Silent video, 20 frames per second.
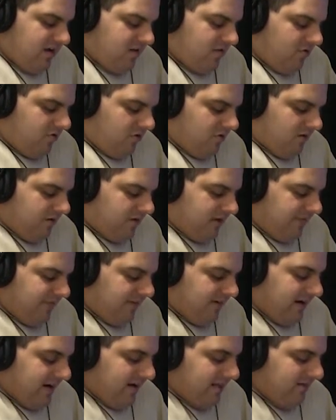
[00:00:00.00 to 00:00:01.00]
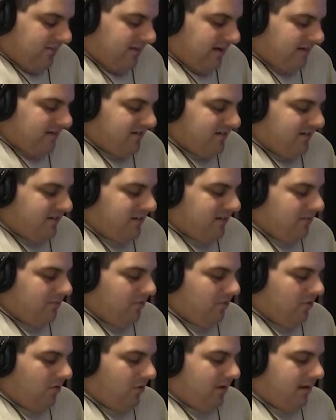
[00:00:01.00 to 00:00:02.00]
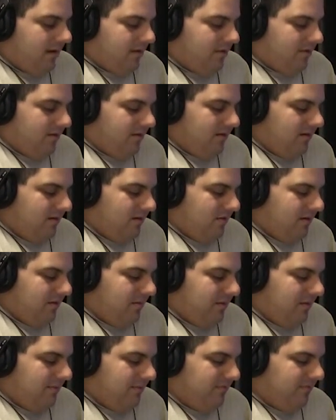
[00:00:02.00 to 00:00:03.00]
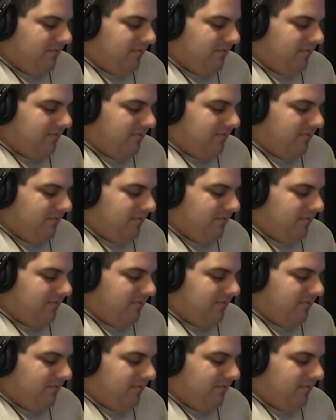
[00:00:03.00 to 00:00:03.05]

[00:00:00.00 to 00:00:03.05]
of course I forgot to mention in the boys, you know what I mean.